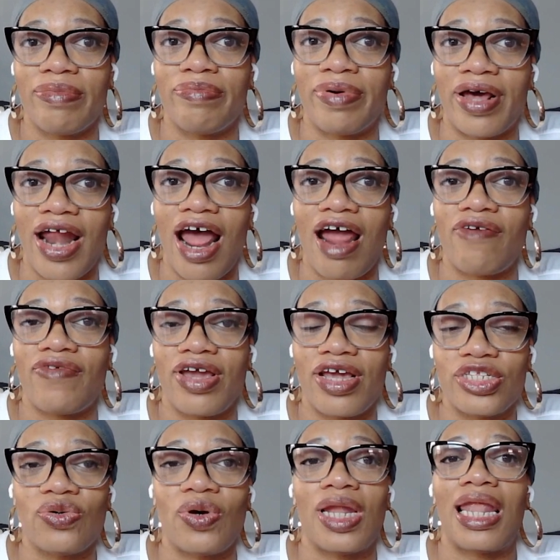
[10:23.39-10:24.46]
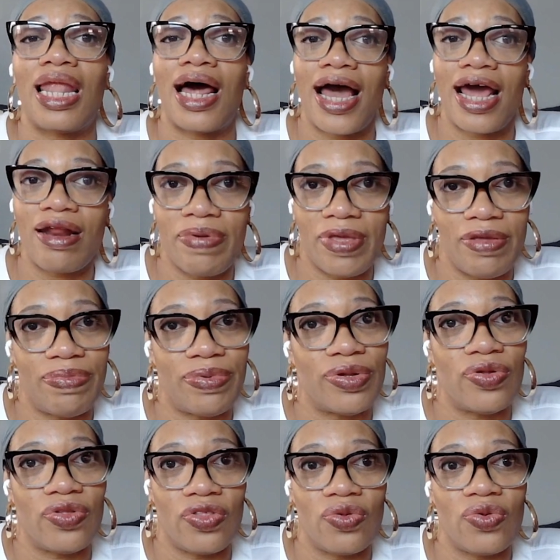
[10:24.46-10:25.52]
but I ran into a lot of people
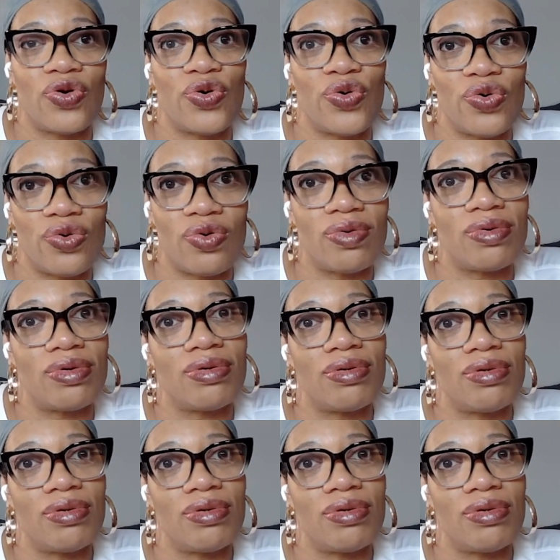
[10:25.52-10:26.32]
who who